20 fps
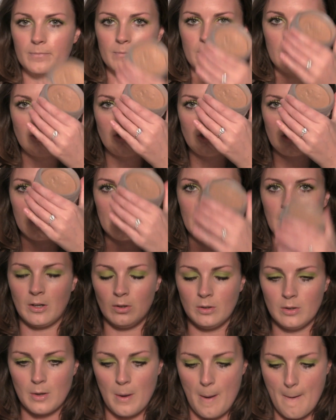And the
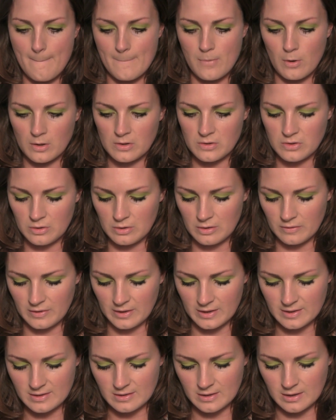Chanel Bronze
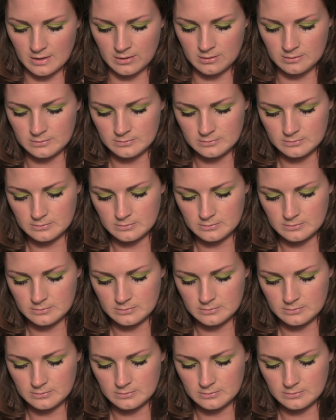Universal.